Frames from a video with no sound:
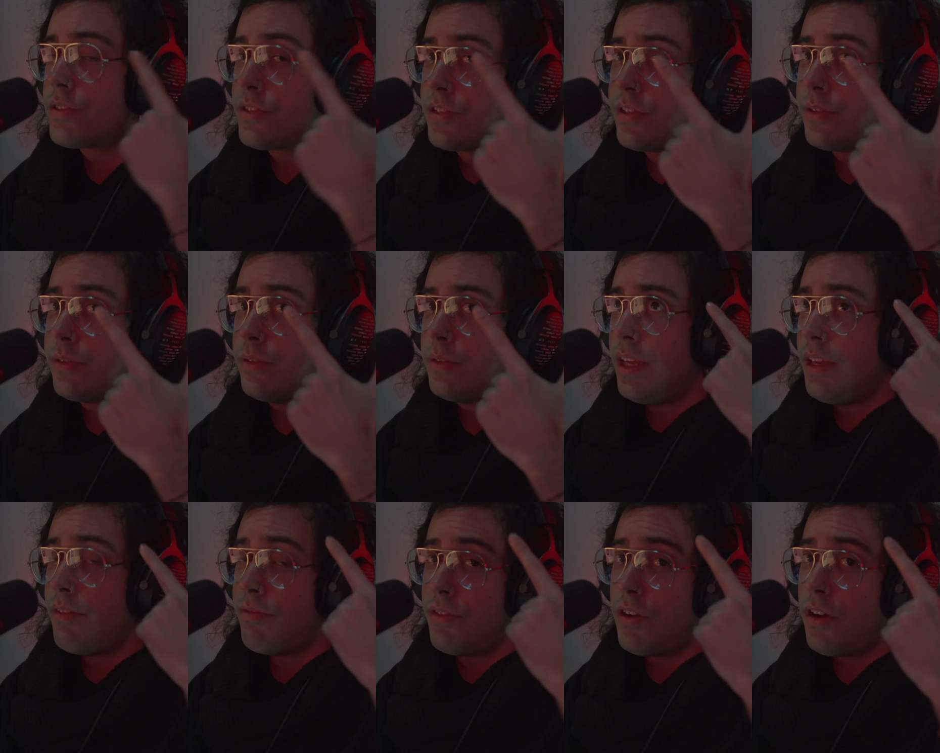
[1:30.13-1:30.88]
Two,
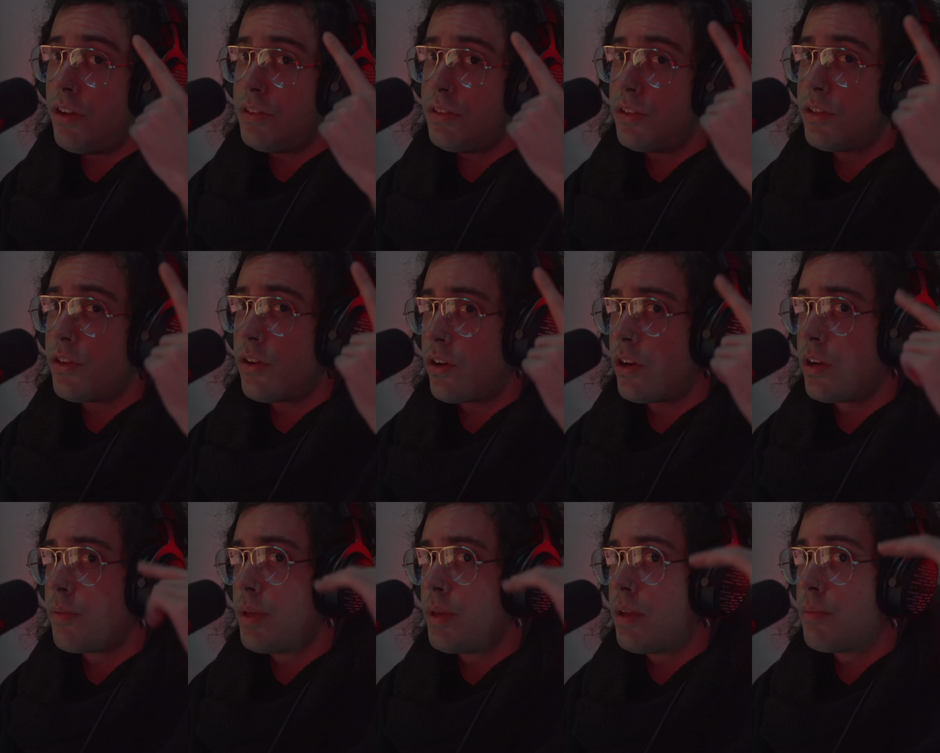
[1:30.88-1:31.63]
if not, you're
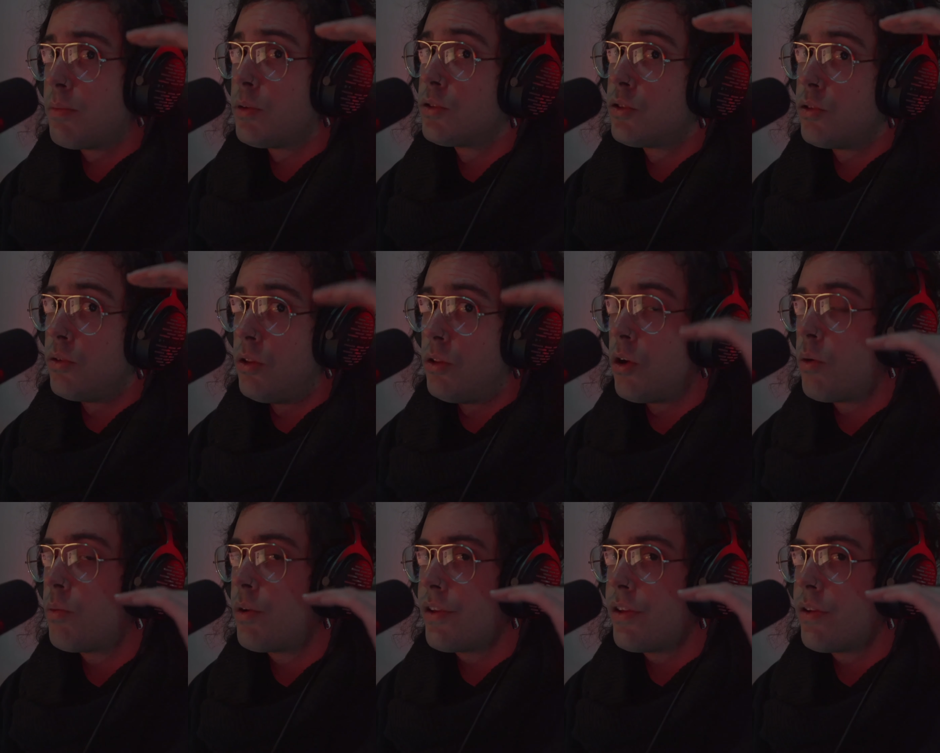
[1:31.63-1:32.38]
gonna be able to lower